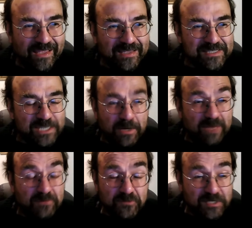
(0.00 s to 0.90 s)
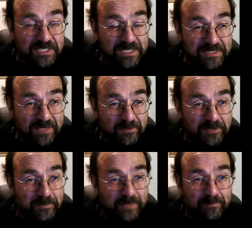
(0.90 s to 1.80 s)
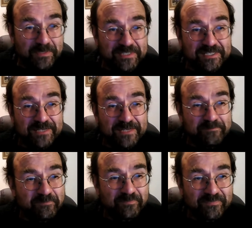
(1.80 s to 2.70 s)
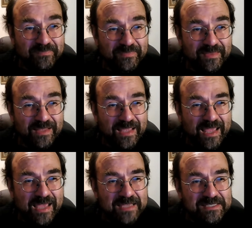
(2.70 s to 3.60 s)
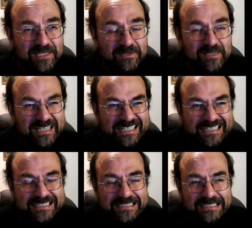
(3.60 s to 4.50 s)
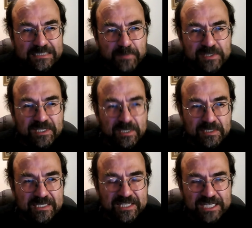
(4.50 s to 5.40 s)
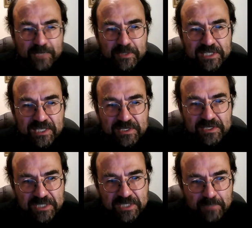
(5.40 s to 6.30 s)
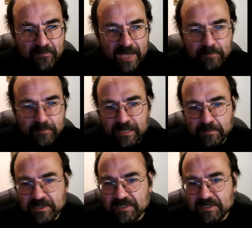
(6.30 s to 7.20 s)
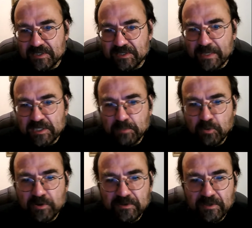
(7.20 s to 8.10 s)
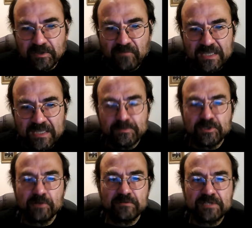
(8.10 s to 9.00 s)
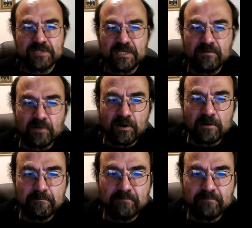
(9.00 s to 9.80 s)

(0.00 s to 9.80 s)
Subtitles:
So I haven't tried to use that word, but so I suppose that continuing to use the term for anima animus just makes the point that the vast majority of our